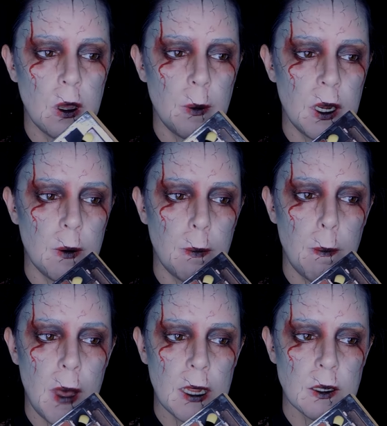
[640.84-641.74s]
Bit of
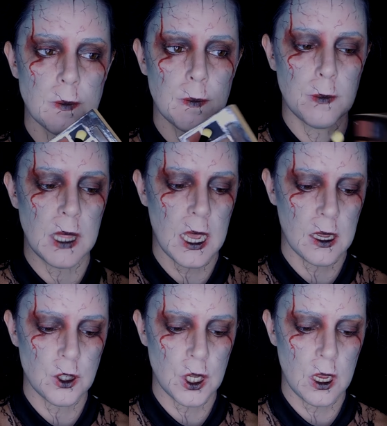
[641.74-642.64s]
matte black
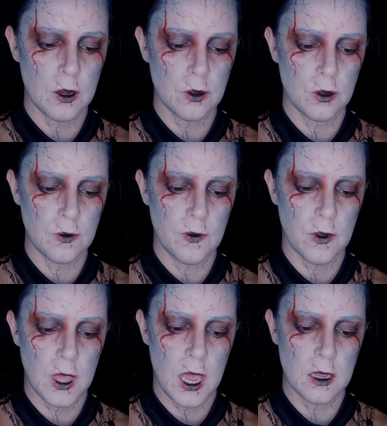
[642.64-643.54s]
eyeshadow
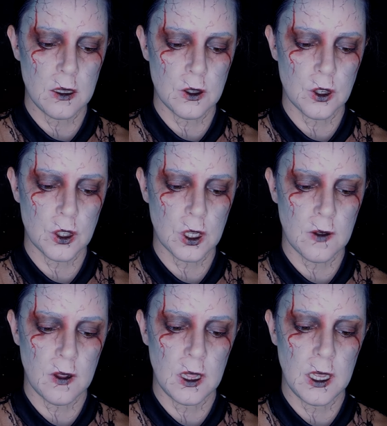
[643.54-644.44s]
for the eyes, just to
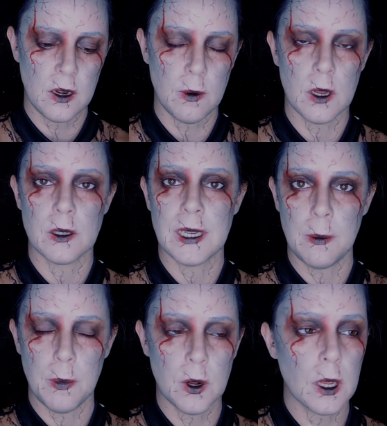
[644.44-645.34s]
give a little bit of
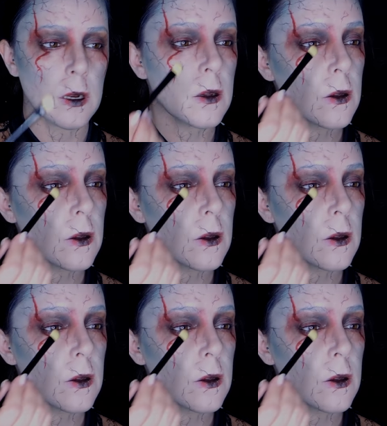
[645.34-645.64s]
depth on it.